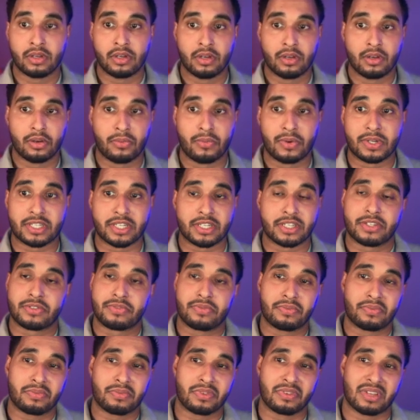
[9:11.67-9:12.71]
which is
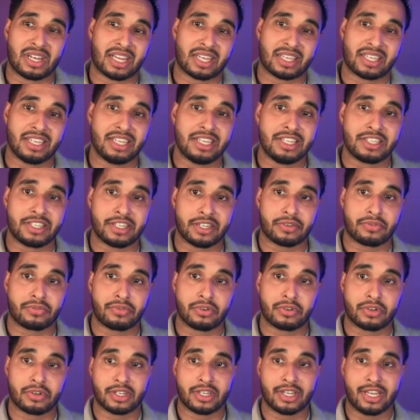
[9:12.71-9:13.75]
like easier for
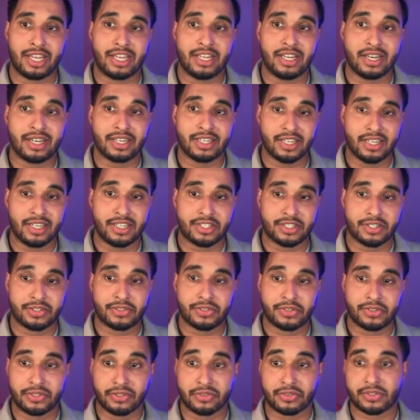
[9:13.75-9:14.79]
the AI agent to
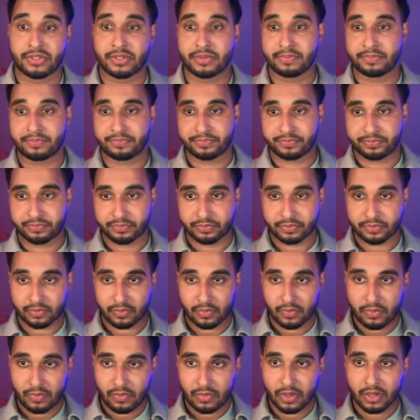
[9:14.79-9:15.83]
use.
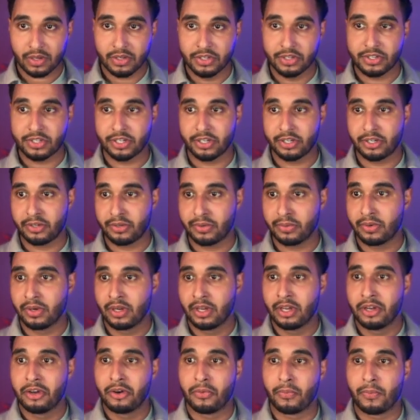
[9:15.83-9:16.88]
So
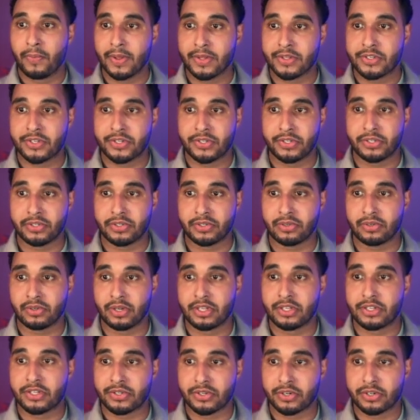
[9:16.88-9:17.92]
once you
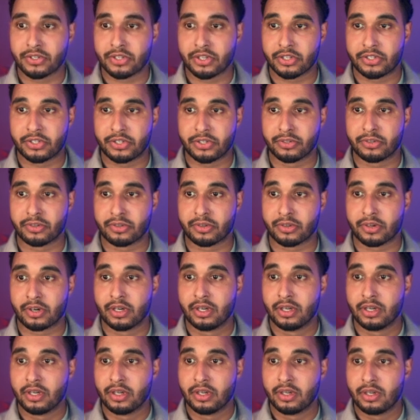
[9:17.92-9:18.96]
inserted your
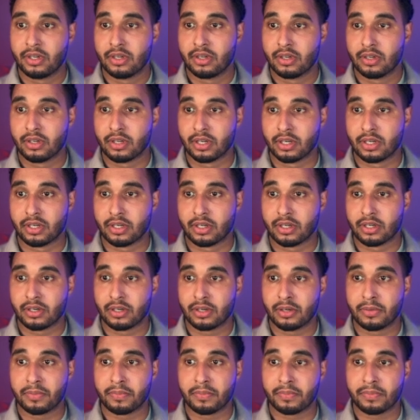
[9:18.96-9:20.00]

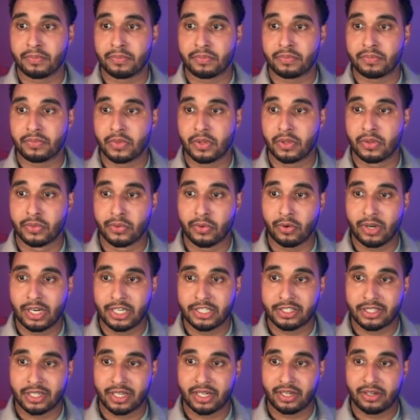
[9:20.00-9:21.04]
knowledge
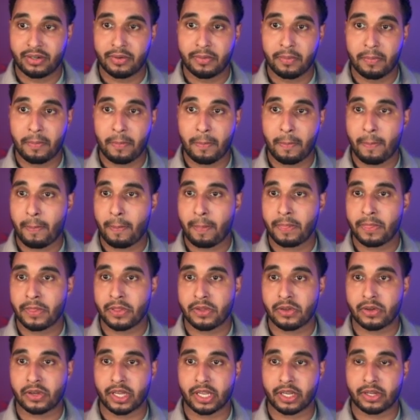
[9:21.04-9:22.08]
here, you
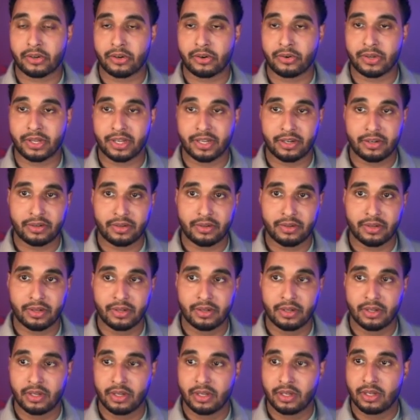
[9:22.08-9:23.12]
can go here
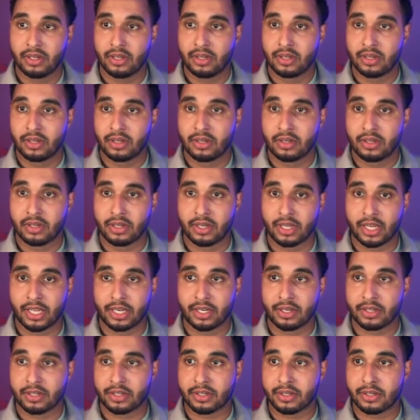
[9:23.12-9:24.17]
in
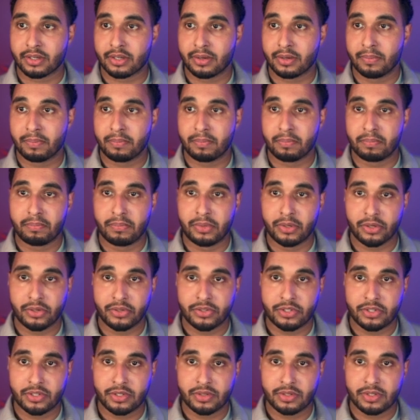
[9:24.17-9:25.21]
the build
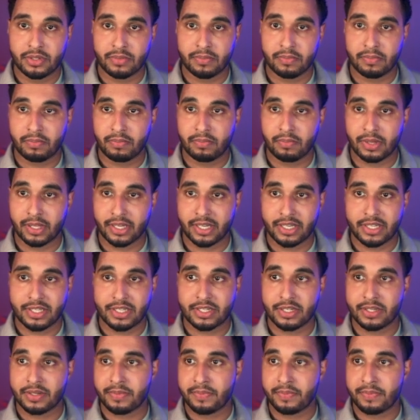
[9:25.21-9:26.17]
place,